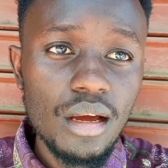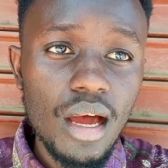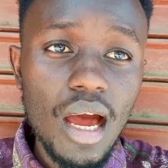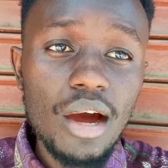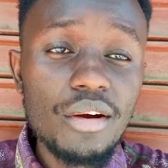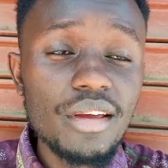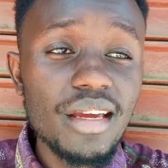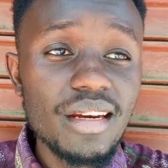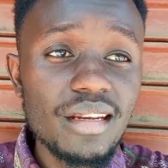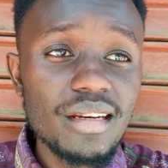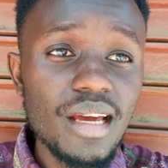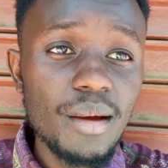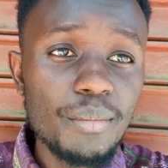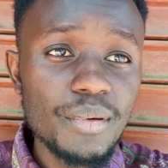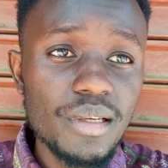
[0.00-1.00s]
how he
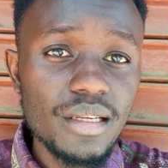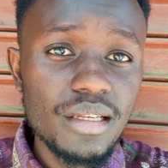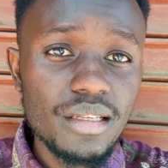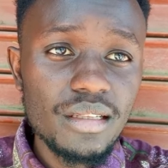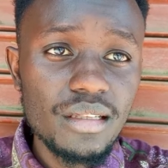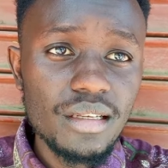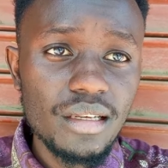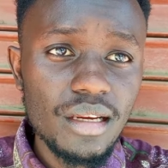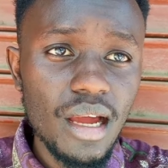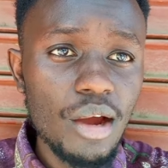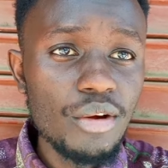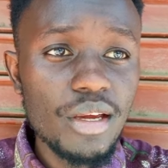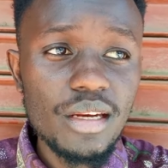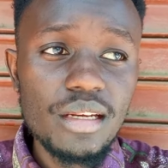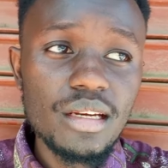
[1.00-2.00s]
ended up in how
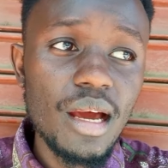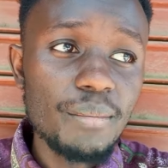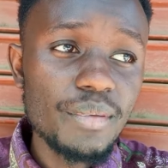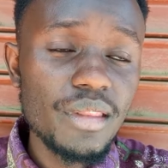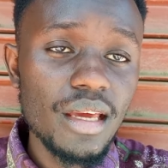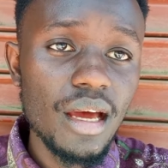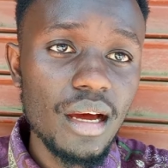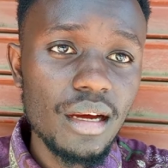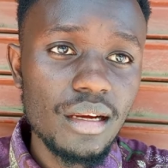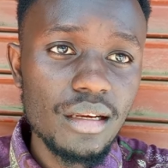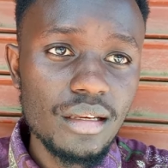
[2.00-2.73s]
he ended up there